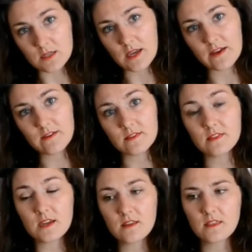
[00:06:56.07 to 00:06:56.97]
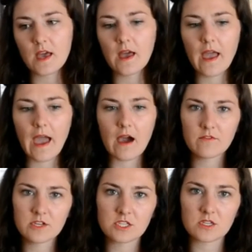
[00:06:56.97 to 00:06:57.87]
I think that
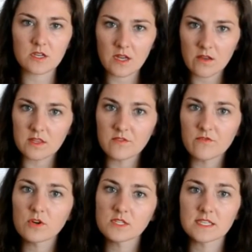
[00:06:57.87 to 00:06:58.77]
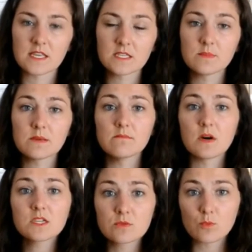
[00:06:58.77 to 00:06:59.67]
average and unhealthy 4s tend to be
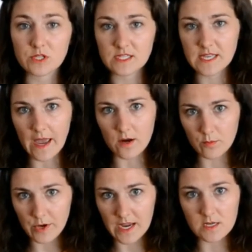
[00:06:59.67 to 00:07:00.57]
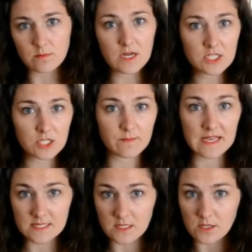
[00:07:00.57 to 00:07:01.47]
much more scatterbrained, much
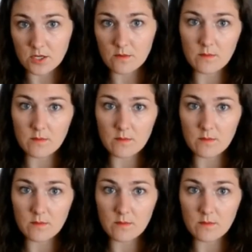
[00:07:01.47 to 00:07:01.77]
messier,